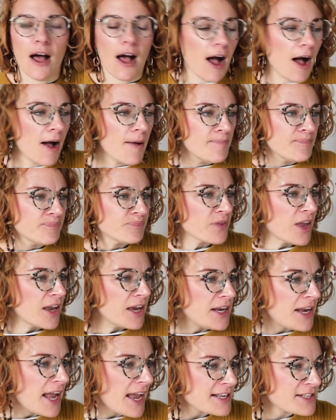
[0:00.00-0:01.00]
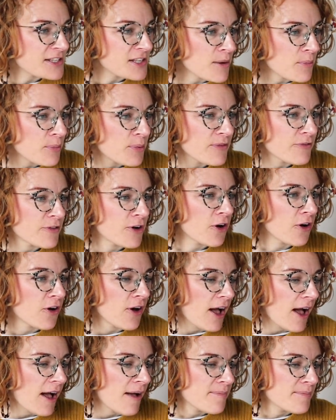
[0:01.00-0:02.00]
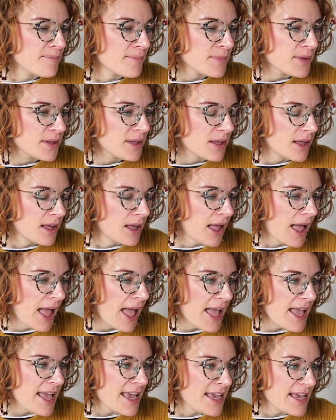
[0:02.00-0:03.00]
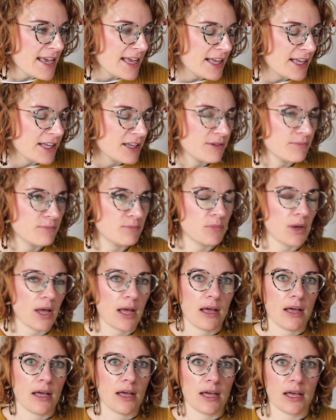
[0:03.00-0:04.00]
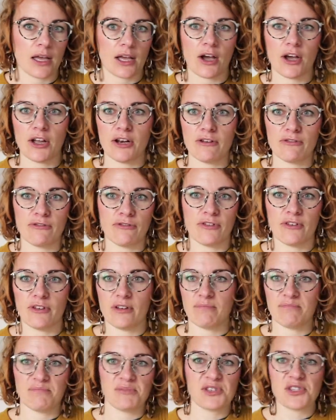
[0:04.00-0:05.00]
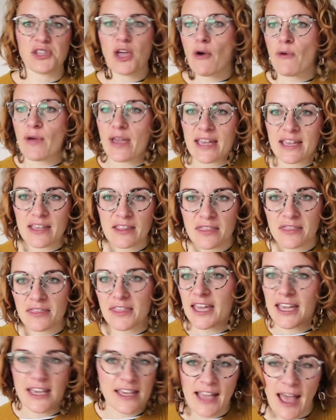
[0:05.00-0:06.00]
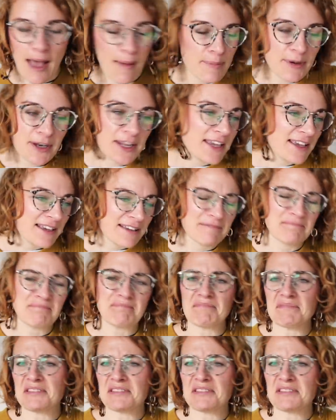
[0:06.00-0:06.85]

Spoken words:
Next up, we've got a kind of sewing thing happening.